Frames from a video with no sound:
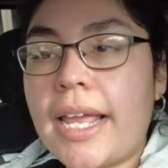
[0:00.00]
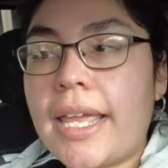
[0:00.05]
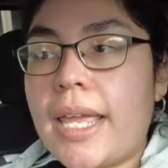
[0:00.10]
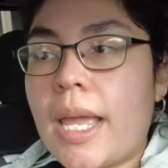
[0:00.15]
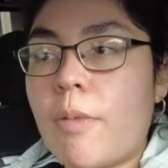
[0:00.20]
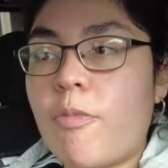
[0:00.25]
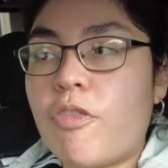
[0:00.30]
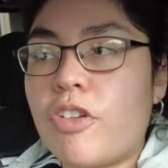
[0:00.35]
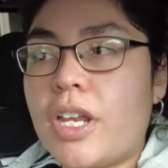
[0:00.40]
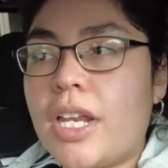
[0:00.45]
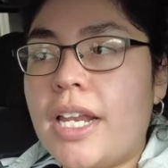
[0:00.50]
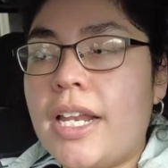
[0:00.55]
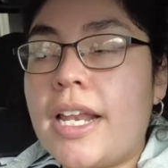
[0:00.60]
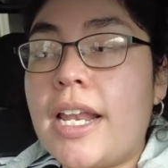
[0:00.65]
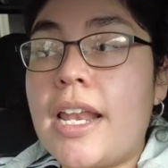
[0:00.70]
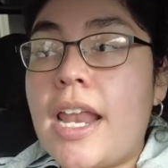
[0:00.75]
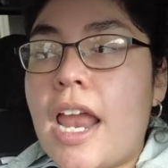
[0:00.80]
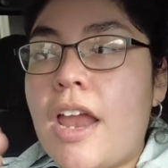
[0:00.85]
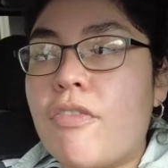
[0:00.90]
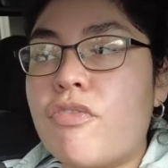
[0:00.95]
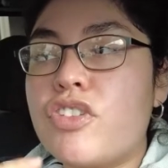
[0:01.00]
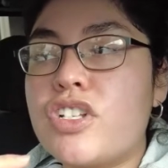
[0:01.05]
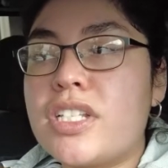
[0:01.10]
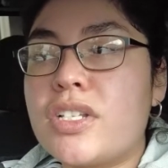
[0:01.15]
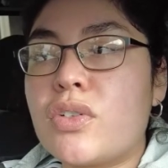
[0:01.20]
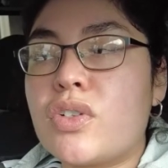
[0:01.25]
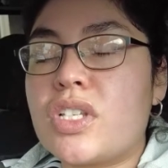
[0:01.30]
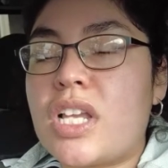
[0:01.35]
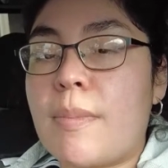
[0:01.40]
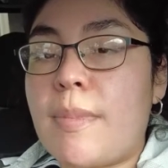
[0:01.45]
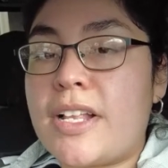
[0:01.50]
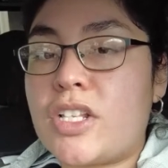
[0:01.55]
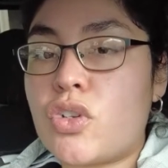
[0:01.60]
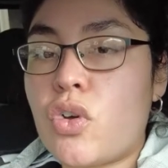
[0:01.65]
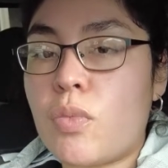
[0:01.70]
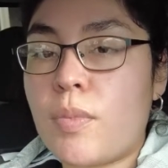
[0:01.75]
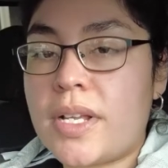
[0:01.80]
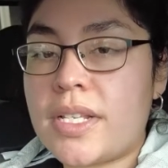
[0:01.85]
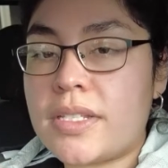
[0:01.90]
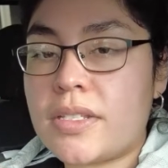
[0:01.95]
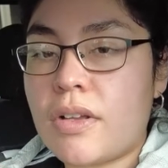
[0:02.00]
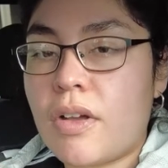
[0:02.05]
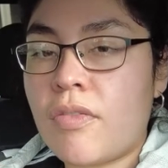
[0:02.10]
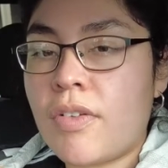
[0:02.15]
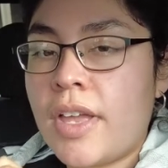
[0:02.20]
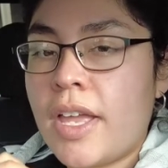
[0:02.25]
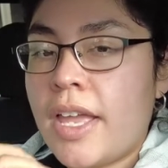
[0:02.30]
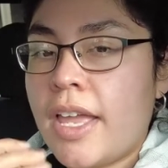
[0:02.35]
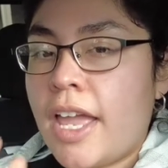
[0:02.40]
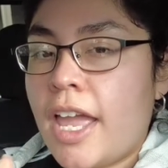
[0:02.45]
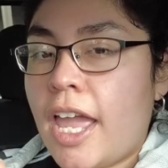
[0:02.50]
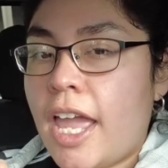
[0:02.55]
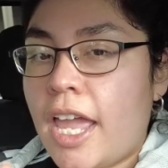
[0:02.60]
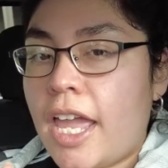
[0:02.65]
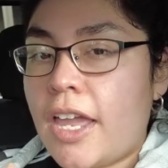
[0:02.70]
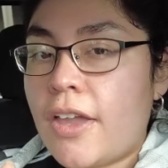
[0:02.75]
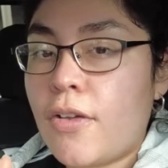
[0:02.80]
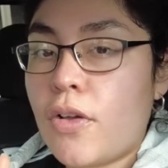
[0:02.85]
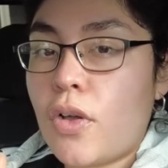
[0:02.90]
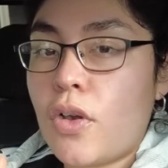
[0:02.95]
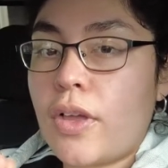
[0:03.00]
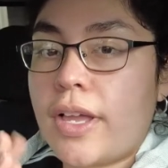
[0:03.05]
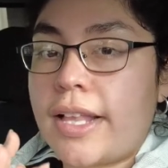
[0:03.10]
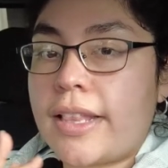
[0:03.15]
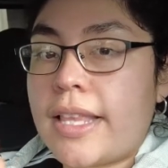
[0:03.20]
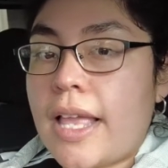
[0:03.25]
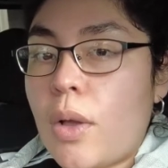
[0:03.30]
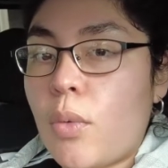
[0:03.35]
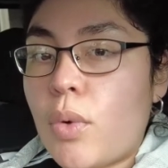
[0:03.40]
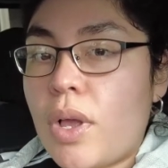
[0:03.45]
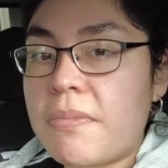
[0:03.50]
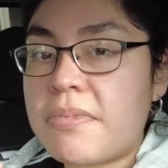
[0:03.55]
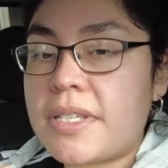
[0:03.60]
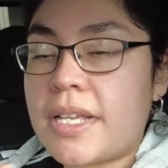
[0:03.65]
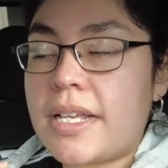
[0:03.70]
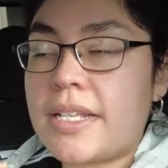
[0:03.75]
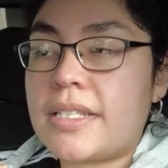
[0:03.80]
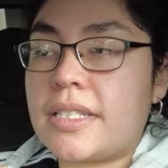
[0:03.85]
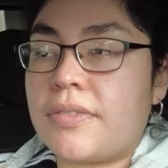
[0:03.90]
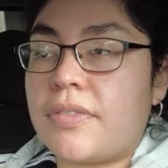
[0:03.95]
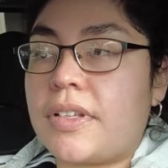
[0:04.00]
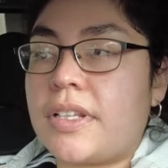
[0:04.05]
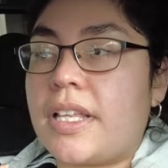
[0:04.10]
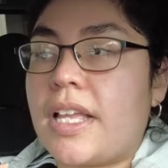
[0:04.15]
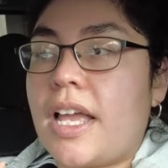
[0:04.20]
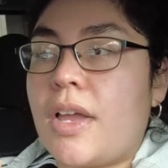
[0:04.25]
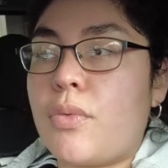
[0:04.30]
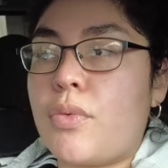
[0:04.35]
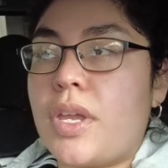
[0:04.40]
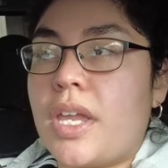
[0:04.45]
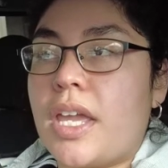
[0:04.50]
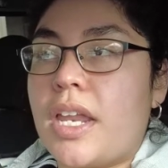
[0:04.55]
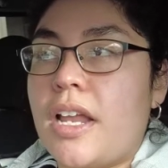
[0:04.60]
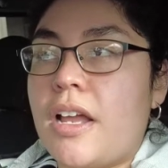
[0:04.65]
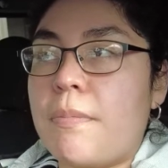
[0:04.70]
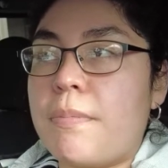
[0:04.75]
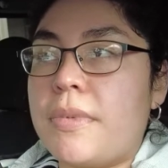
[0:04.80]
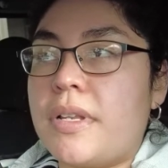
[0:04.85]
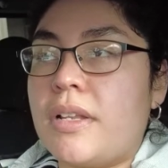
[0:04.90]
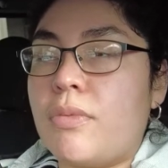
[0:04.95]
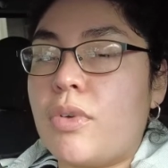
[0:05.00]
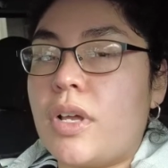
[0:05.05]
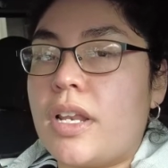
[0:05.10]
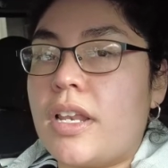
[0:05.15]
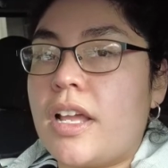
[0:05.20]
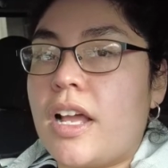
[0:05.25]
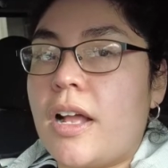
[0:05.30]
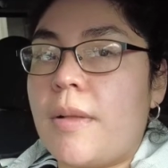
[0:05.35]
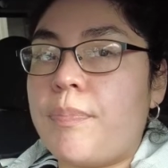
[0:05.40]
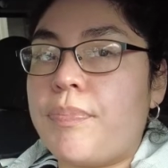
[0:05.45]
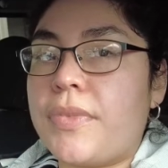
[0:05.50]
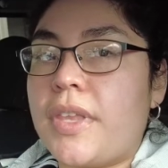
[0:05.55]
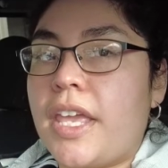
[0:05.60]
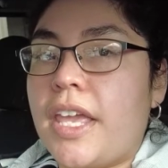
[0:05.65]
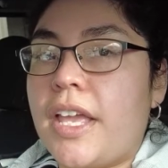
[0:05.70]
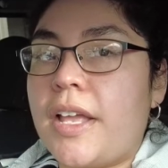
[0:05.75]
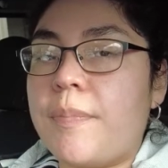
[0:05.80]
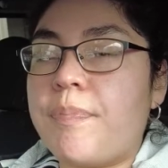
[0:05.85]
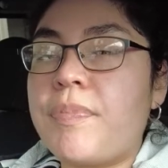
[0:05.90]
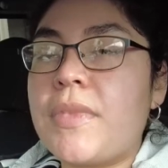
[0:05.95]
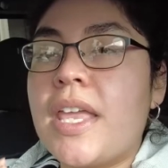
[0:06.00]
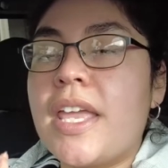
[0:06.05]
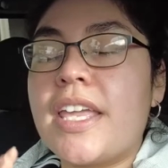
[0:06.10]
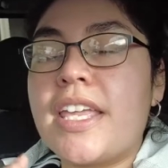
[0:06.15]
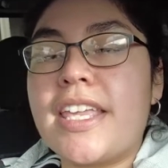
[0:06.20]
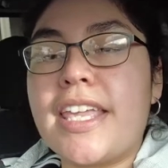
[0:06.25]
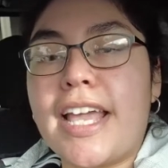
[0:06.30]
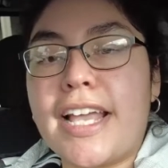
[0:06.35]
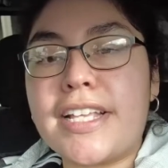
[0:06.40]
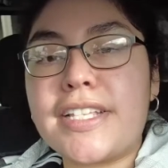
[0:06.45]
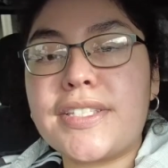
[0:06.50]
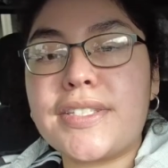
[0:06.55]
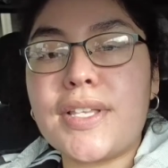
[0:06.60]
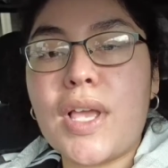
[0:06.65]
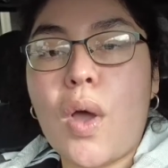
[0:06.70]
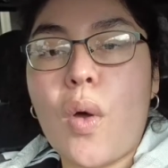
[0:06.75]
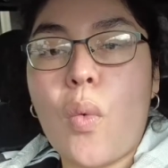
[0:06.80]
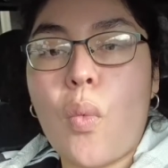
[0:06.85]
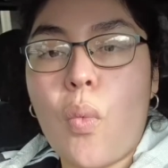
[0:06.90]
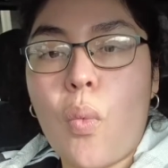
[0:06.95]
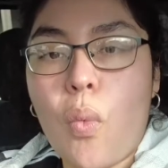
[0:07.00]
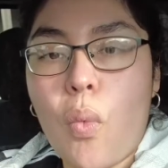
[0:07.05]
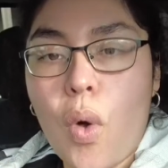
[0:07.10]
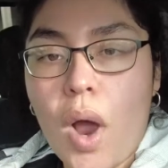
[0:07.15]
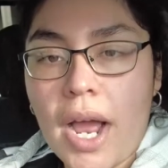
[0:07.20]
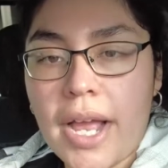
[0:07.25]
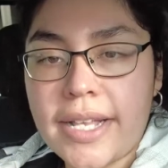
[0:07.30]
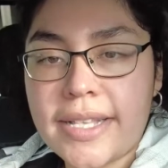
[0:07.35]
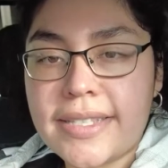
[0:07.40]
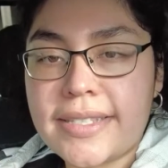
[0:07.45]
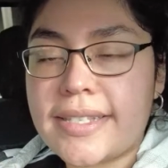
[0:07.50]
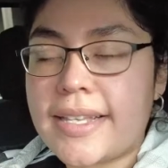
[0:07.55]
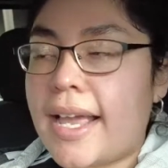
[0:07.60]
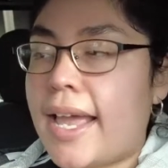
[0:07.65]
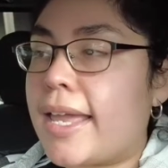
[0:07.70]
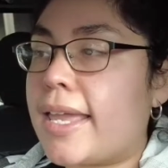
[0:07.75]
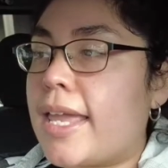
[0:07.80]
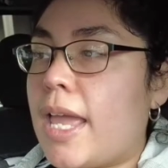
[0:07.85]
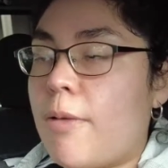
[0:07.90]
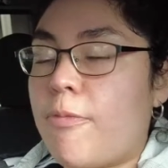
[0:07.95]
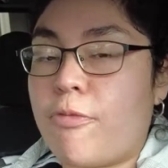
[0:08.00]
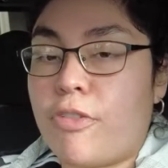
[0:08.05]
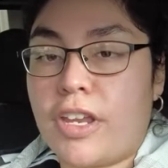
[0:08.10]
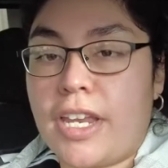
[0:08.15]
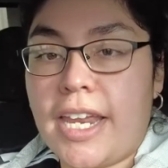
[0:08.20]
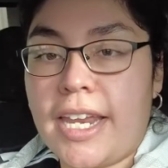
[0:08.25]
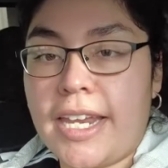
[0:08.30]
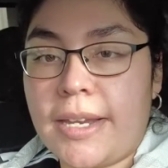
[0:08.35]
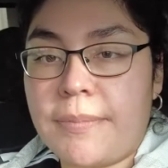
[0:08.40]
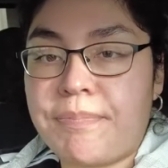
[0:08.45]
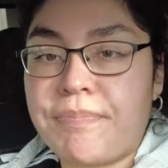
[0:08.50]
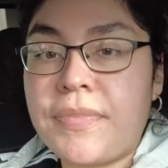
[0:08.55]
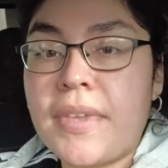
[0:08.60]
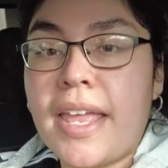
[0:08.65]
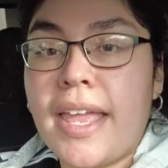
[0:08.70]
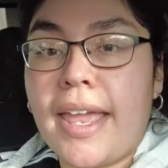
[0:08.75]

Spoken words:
And every single time I told myself, hey, go look at that website and stuff like that, ring it up and whatnot. And guess what? I kept forgetting.